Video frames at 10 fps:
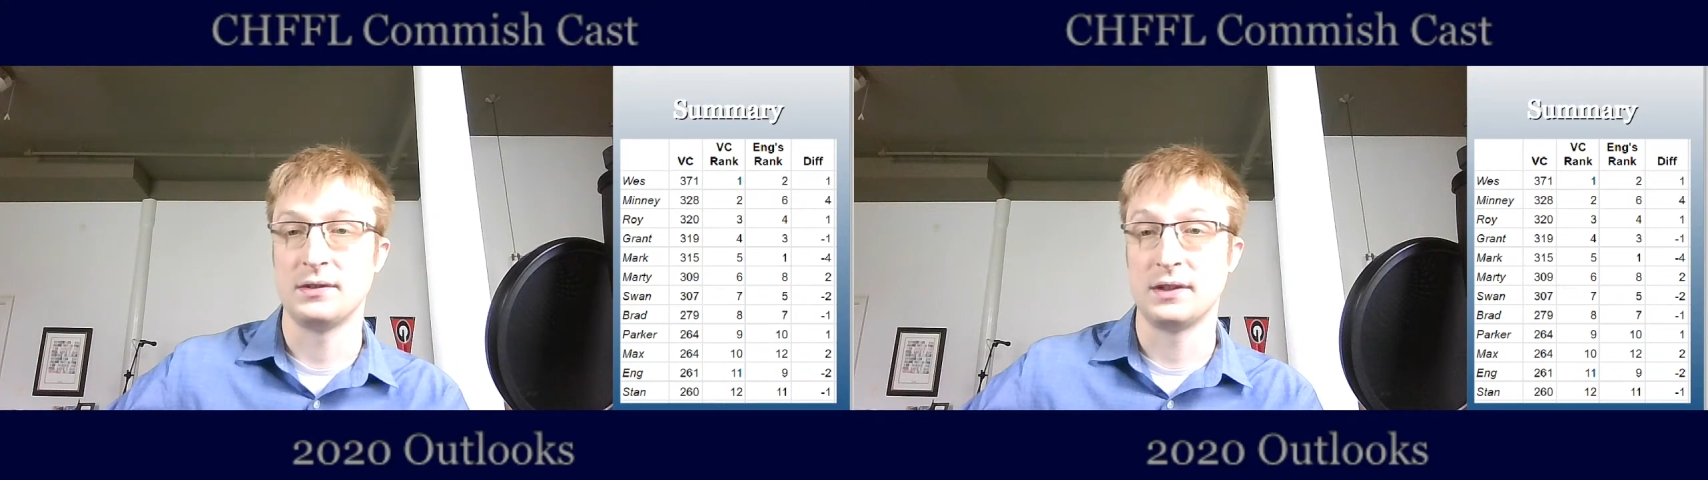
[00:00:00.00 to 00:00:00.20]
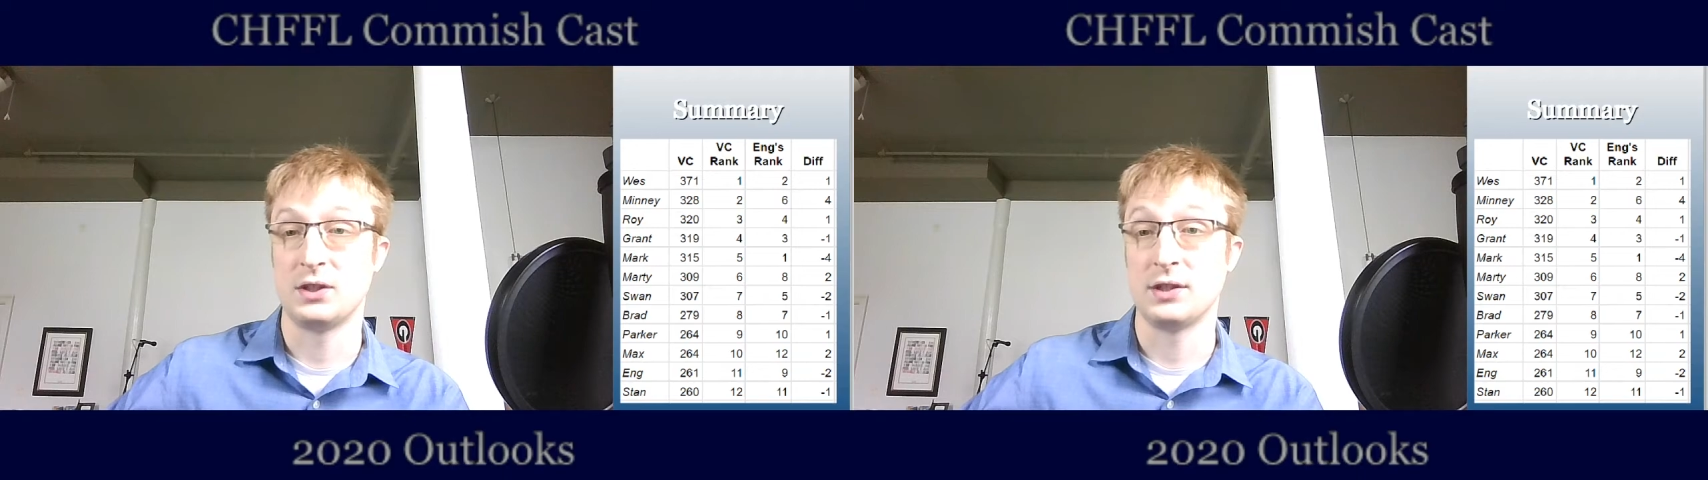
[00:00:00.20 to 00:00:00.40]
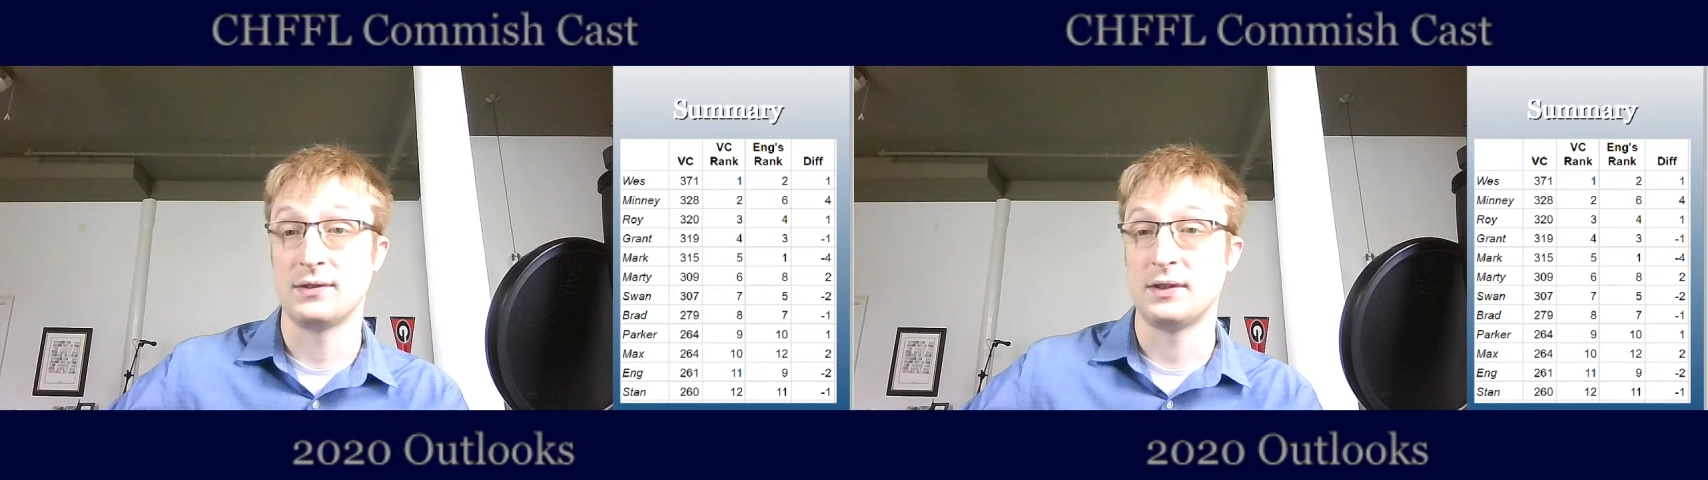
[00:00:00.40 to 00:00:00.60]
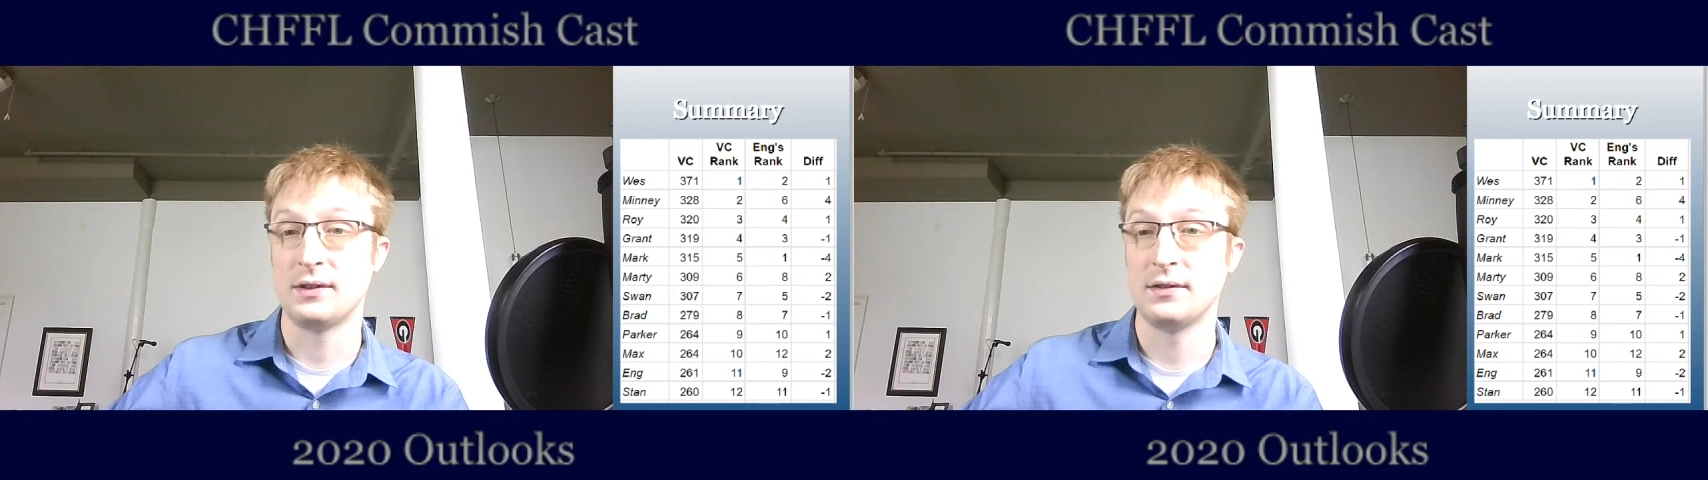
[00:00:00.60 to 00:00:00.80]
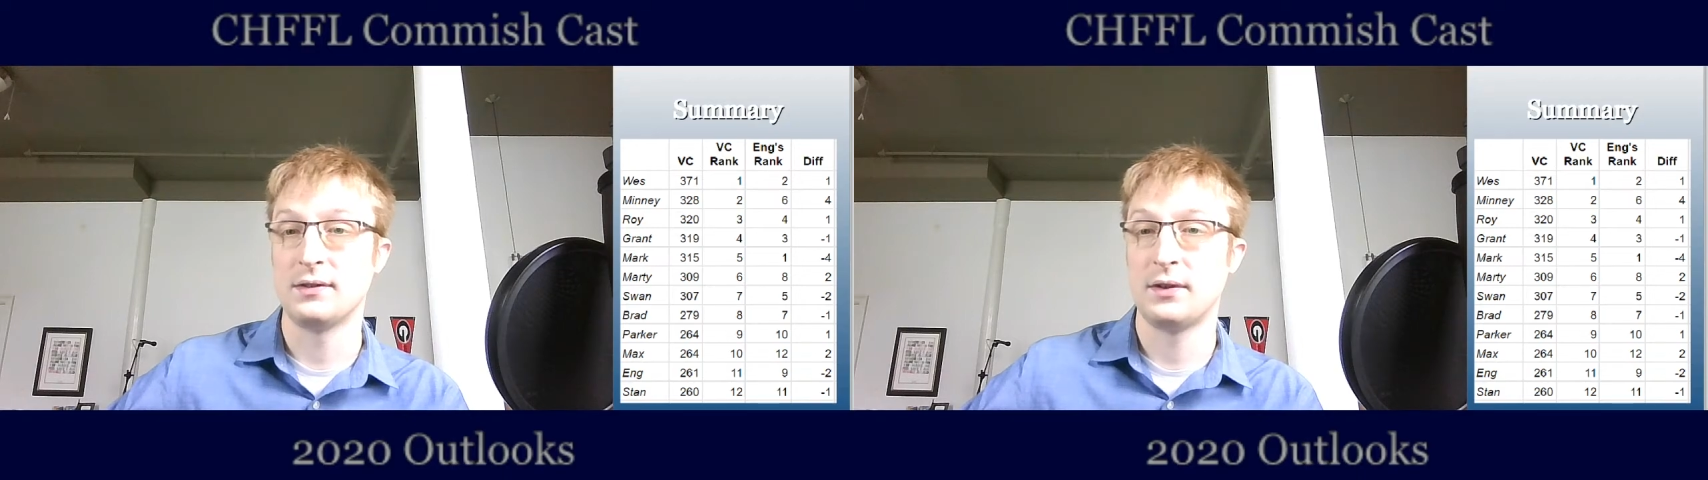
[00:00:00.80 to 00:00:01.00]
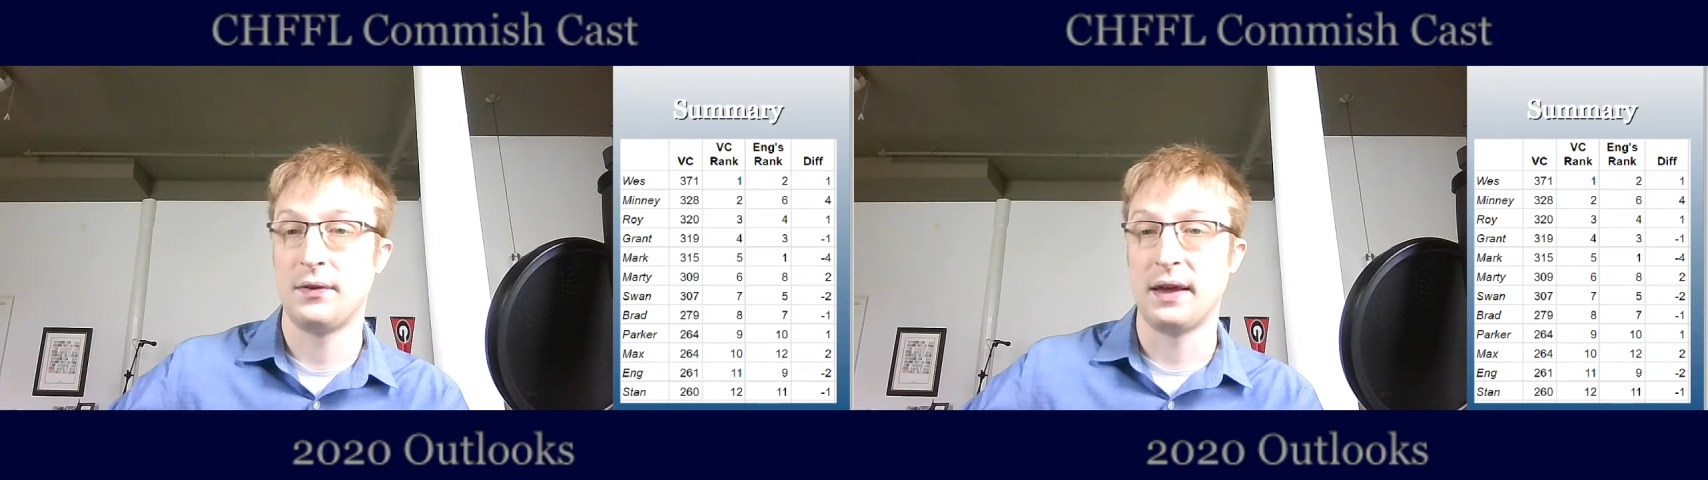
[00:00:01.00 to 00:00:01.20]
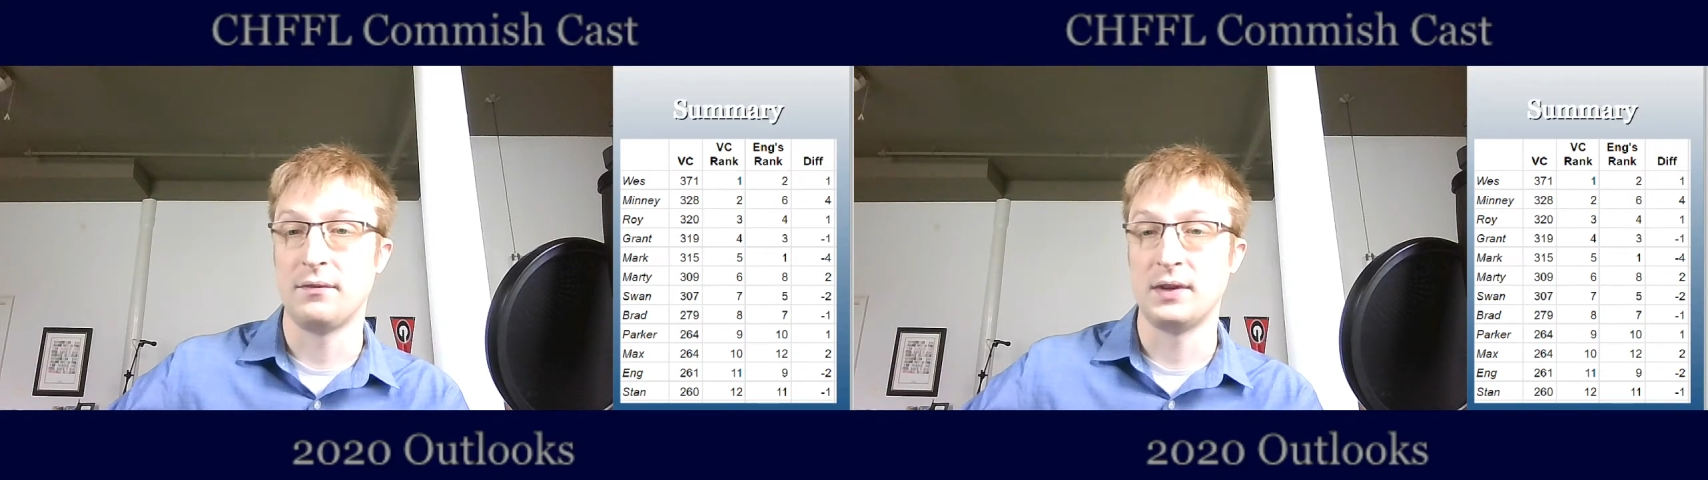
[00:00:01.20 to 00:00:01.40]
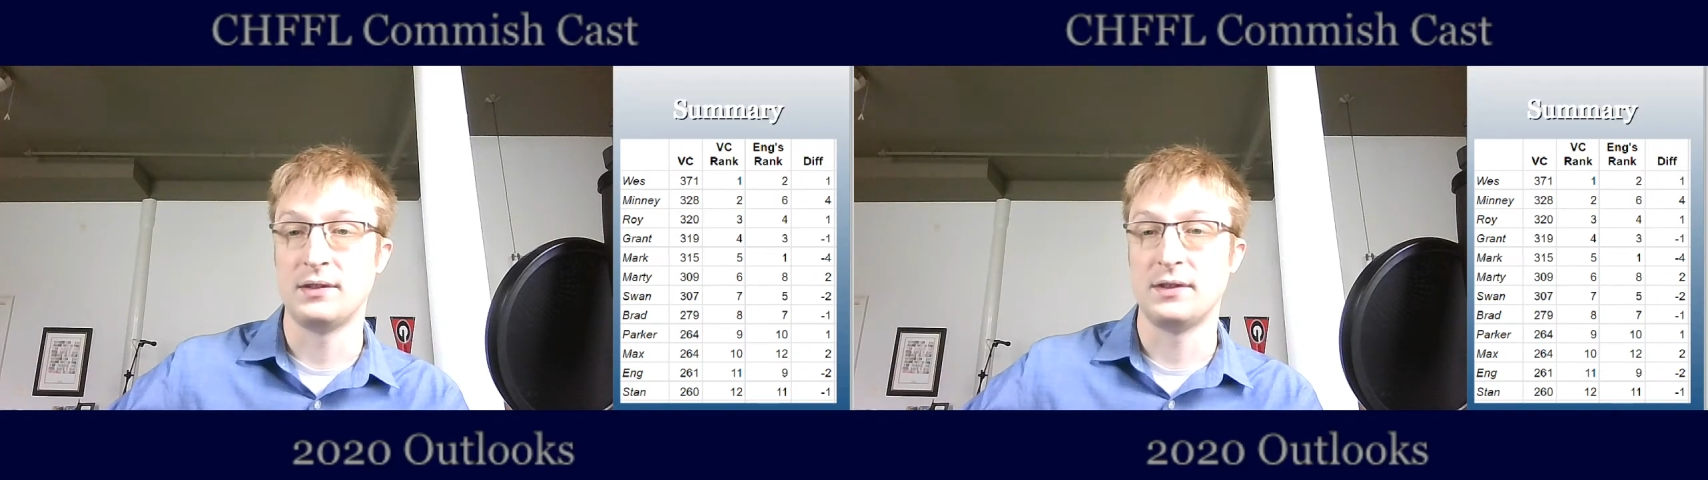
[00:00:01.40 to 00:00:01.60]
It just is that
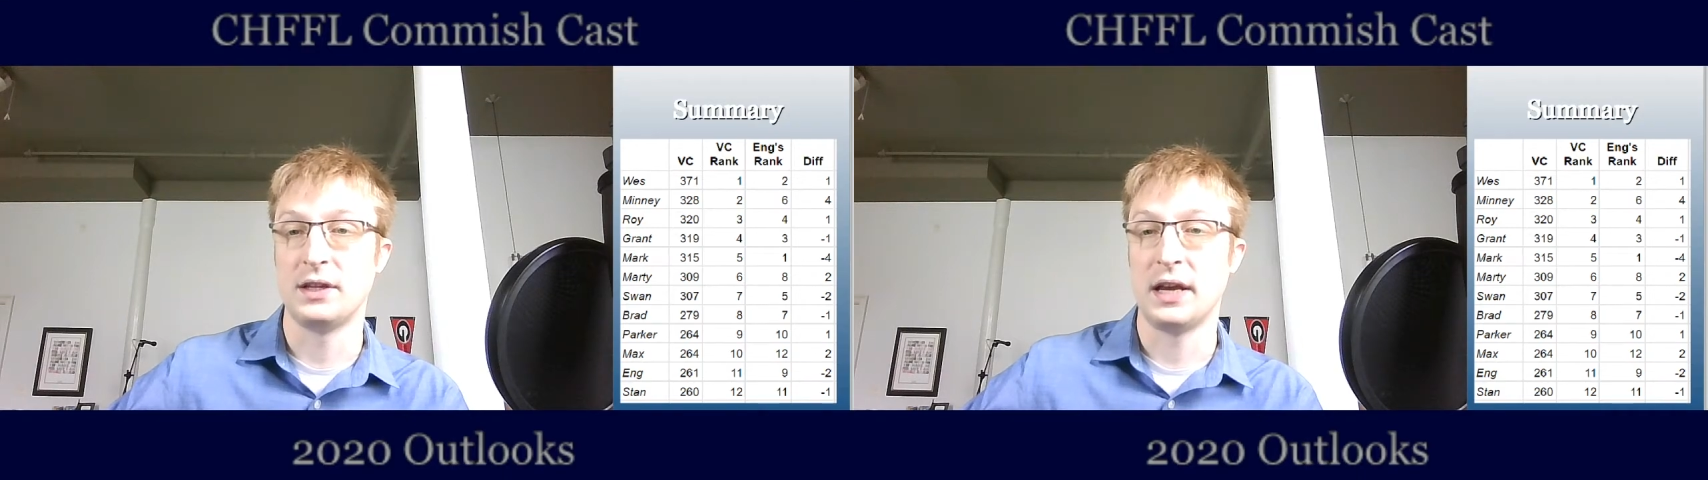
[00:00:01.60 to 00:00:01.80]
VC